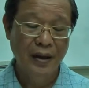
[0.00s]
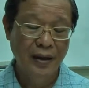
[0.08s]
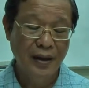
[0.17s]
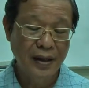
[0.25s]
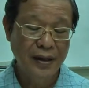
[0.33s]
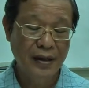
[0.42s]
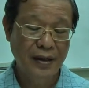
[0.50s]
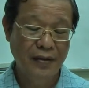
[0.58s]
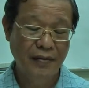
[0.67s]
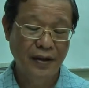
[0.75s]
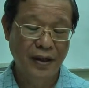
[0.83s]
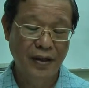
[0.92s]

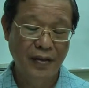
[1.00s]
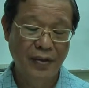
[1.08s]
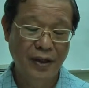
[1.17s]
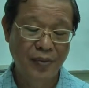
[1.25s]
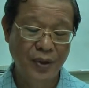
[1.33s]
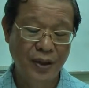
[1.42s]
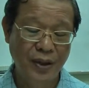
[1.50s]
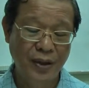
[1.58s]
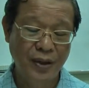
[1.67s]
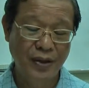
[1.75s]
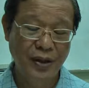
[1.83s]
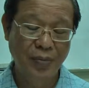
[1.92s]
Thus far, Brahmin,
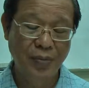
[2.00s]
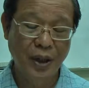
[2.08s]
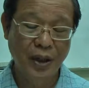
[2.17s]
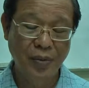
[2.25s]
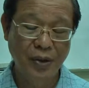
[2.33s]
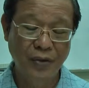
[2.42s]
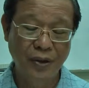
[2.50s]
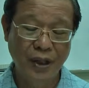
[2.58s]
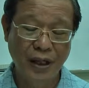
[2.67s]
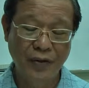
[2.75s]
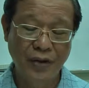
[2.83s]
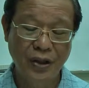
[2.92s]
is the parable of the
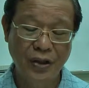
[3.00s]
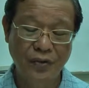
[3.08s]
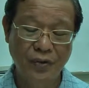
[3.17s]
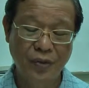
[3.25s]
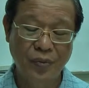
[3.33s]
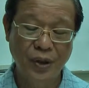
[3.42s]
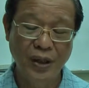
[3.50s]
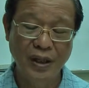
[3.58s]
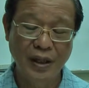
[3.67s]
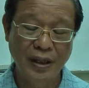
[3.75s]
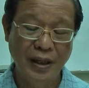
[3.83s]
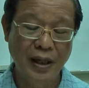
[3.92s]
elephant's footprint
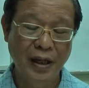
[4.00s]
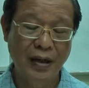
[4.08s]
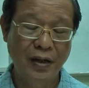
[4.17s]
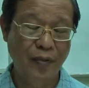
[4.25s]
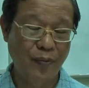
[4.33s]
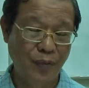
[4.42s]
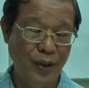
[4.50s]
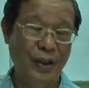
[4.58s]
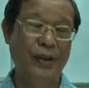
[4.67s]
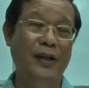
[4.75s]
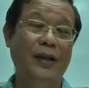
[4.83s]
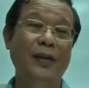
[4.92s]
detailed and complete,